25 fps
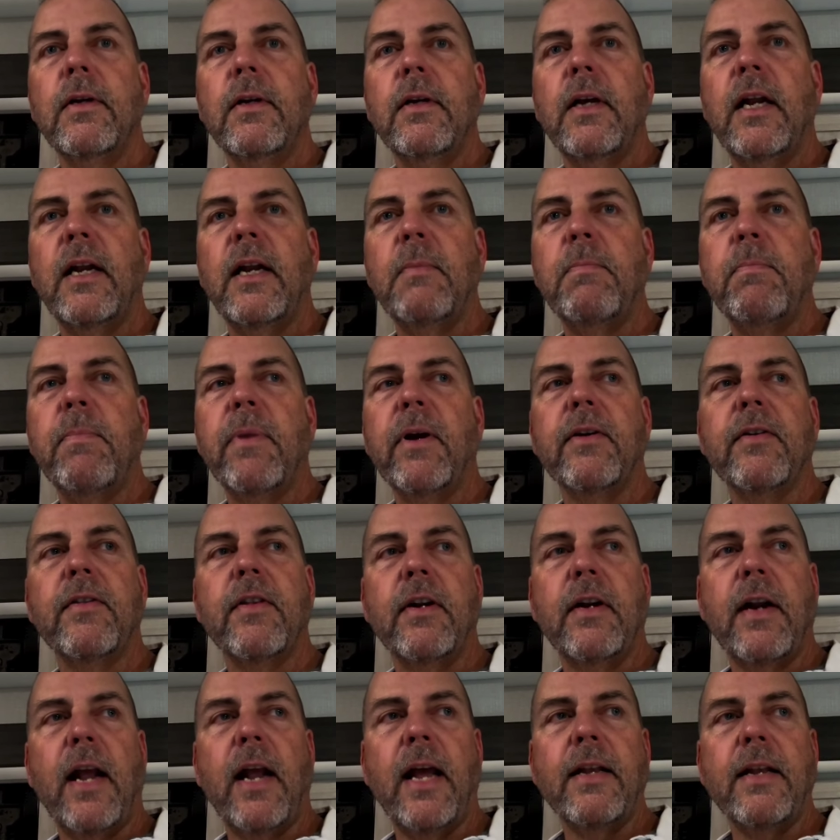Any bigger
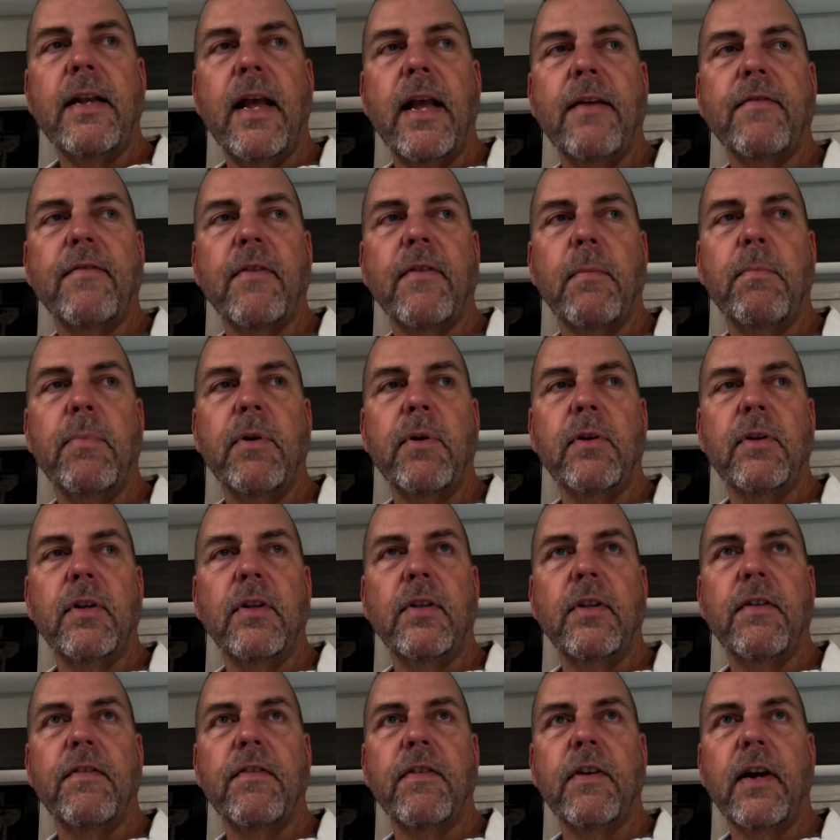than that and you have to build a
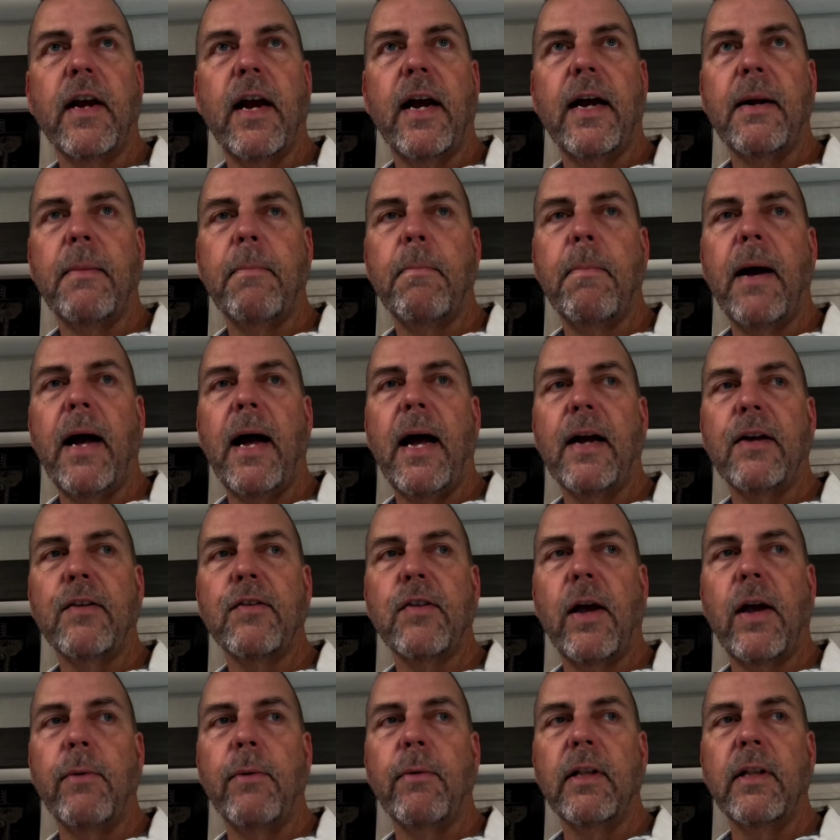different kind of box.
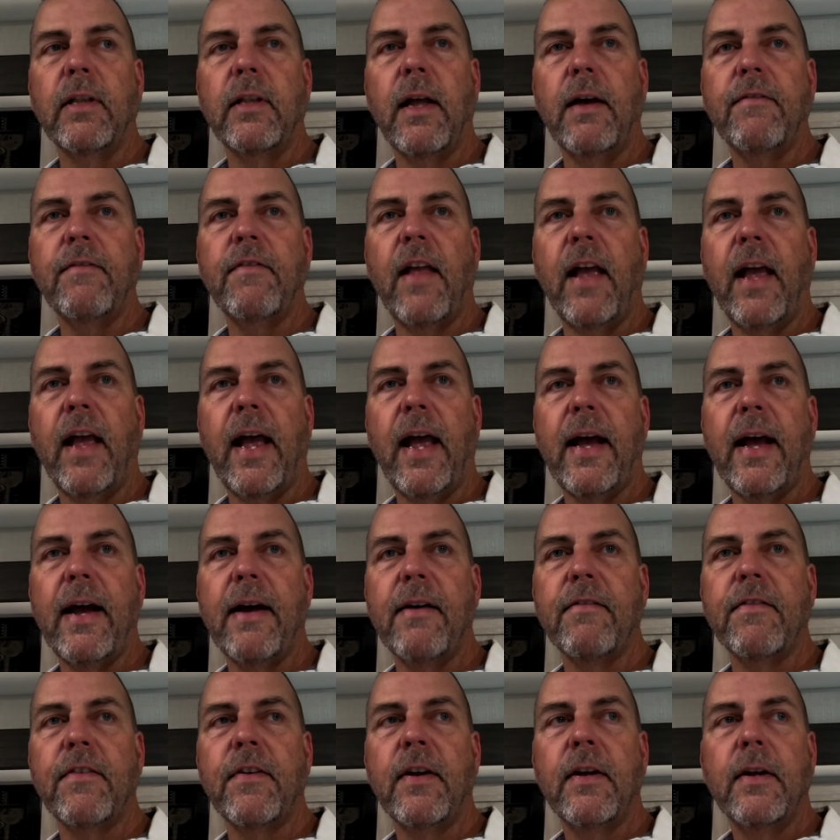I would love to
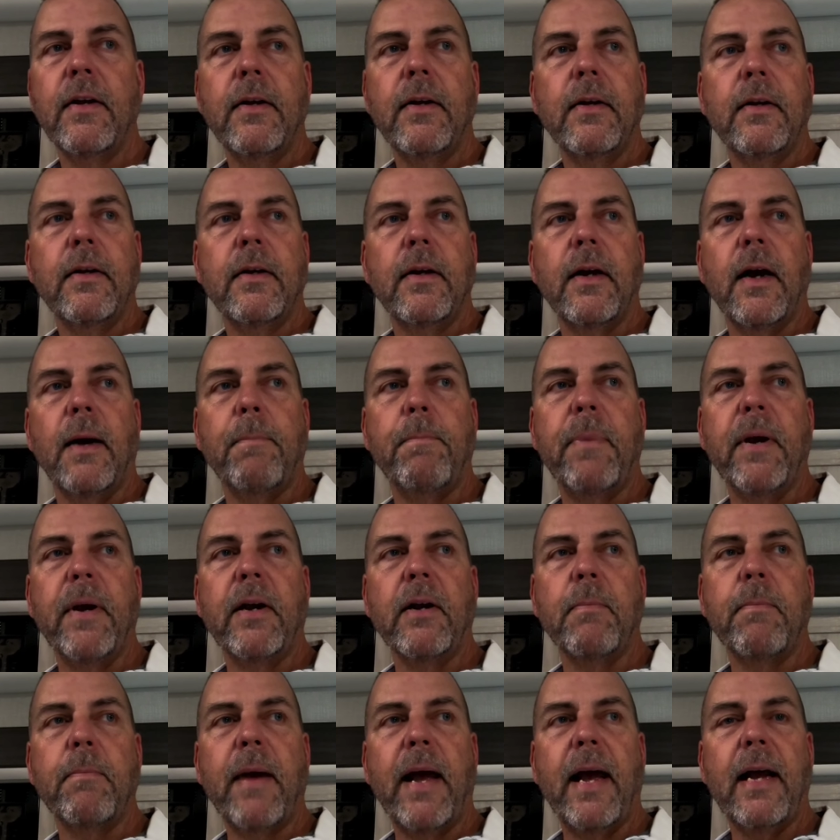have a
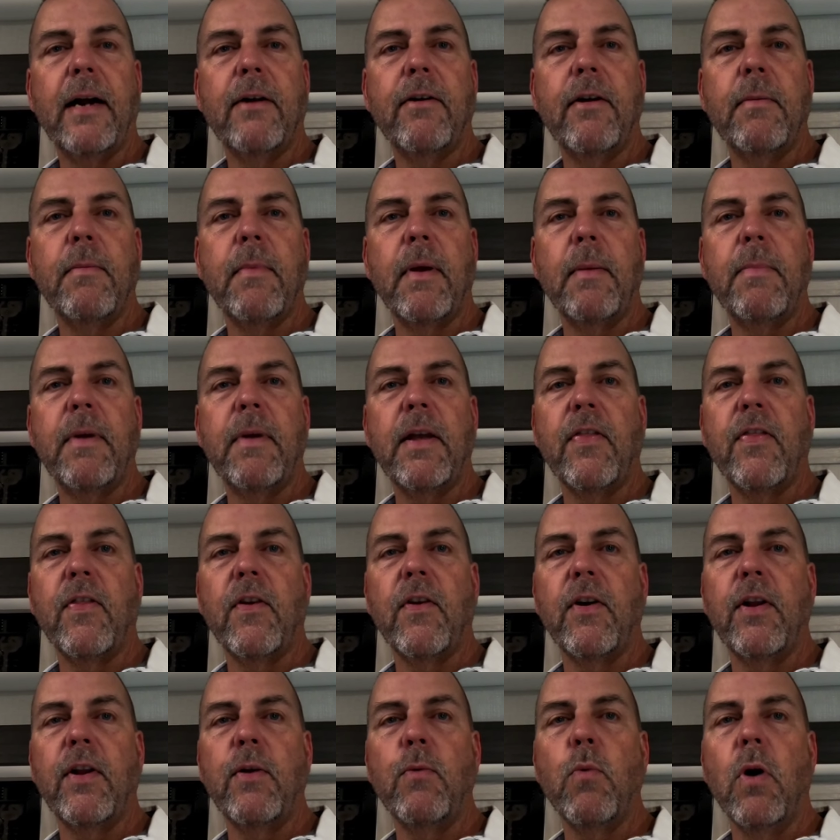bigger battery, maybe a
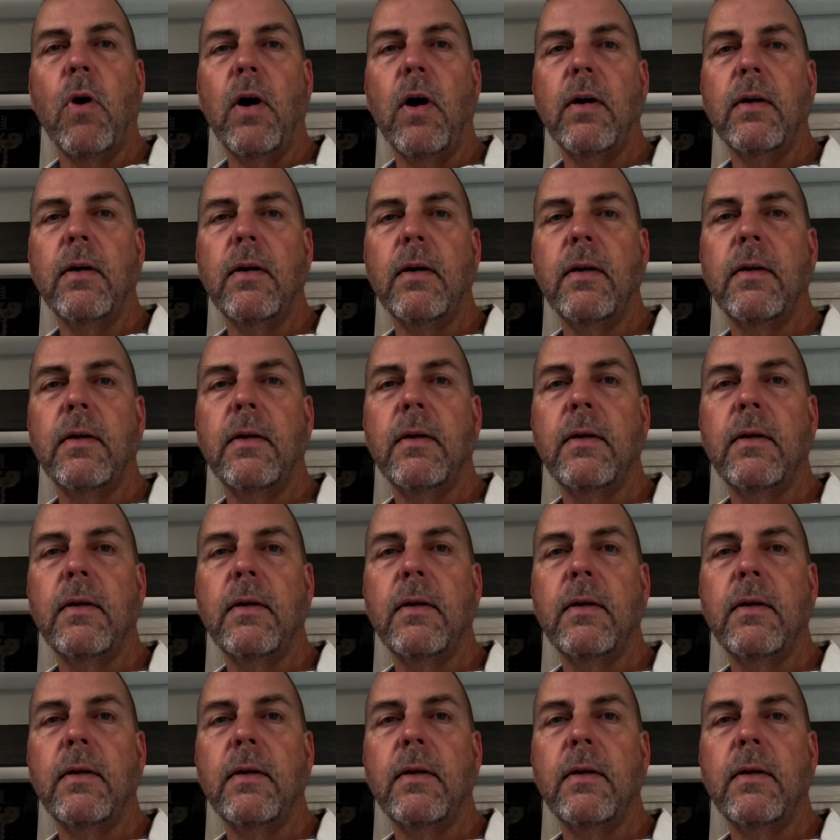31,